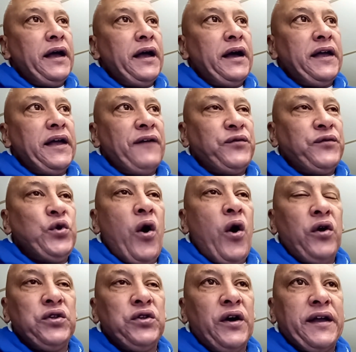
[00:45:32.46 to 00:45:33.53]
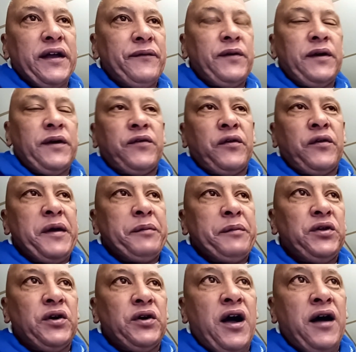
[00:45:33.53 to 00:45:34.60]
if you all look, if people
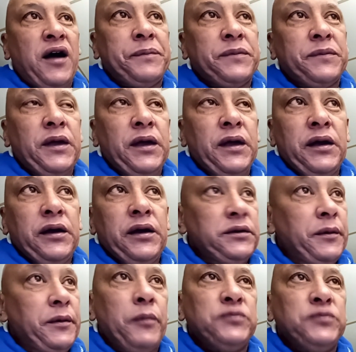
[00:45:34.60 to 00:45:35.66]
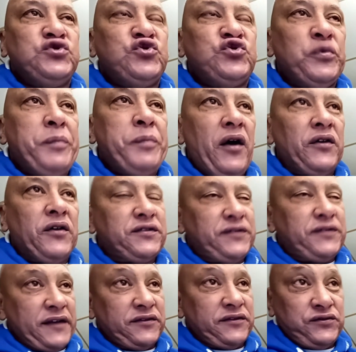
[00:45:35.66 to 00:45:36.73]
look up True Bounce,
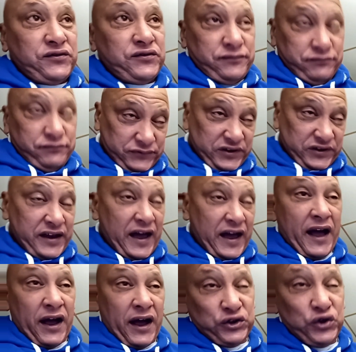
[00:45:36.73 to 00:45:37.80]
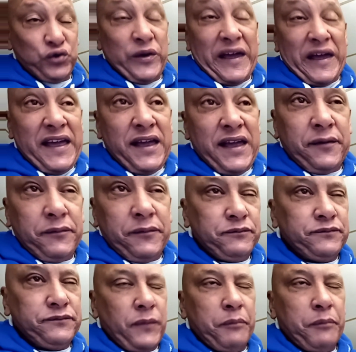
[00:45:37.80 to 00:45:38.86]
that's TRUE
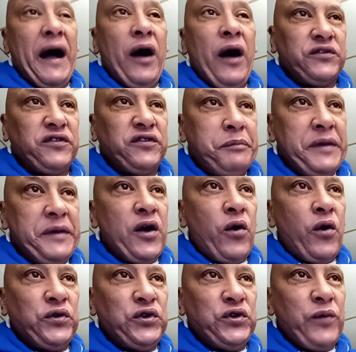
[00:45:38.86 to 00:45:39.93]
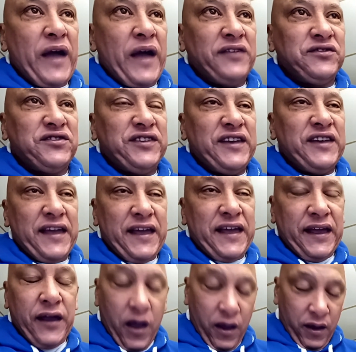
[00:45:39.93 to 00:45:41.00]
Bounce, BOUNCE,
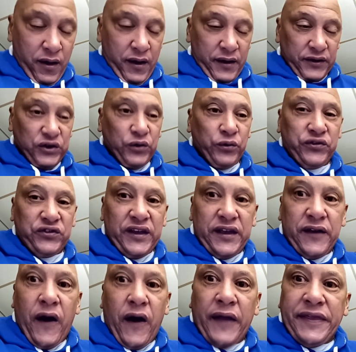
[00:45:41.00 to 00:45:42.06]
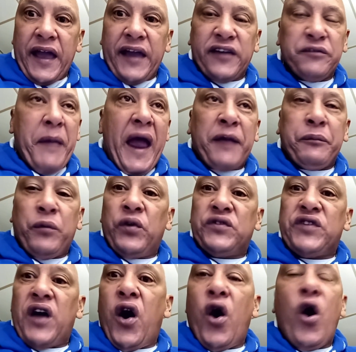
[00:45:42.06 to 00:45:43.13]
you will see that his backwards
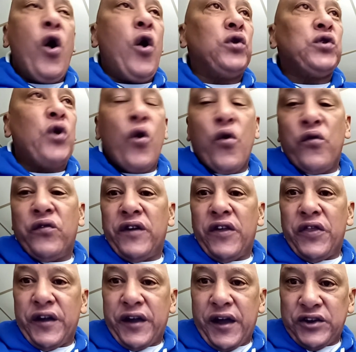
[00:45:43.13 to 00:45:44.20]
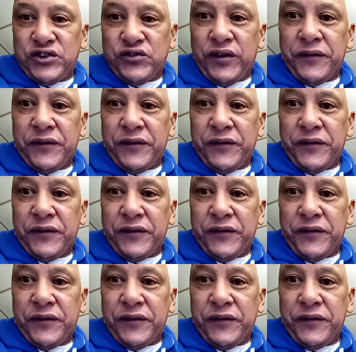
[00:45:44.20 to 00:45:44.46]
are all over the country.